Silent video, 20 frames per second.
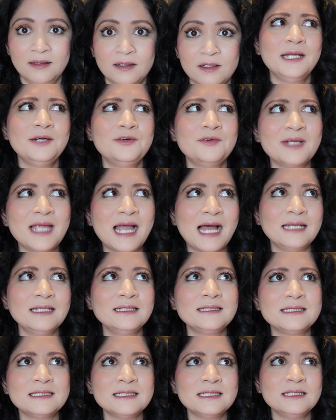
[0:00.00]
In
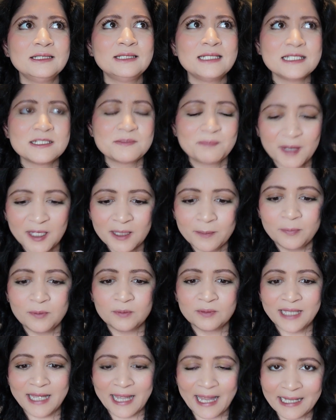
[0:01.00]
reality, these people,
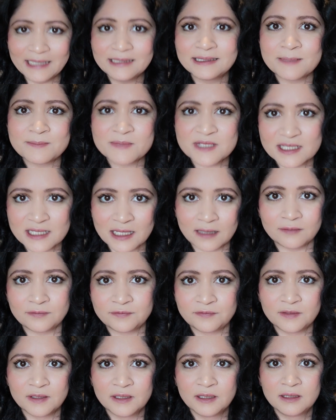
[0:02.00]
they hate
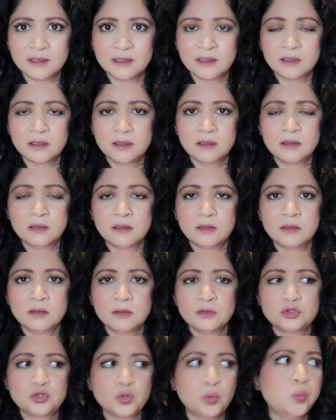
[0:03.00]
themselves
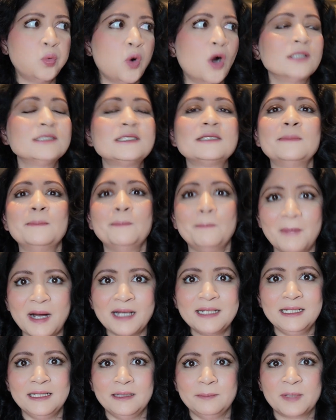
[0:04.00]
to want
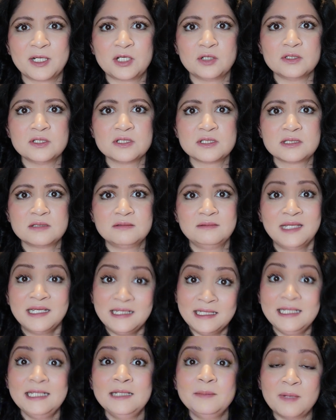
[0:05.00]
money because they
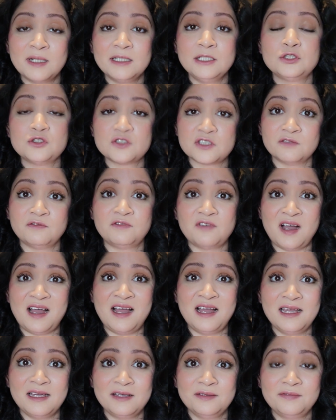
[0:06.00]
need money to
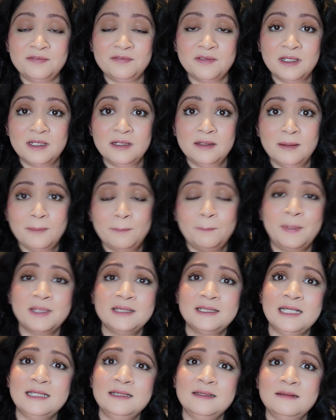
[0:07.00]
survive, but
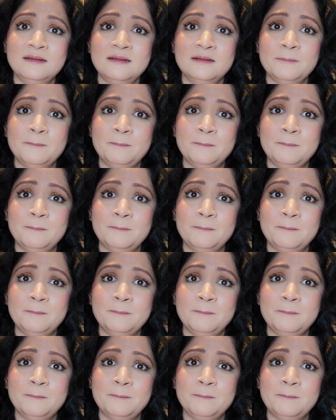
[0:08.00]
then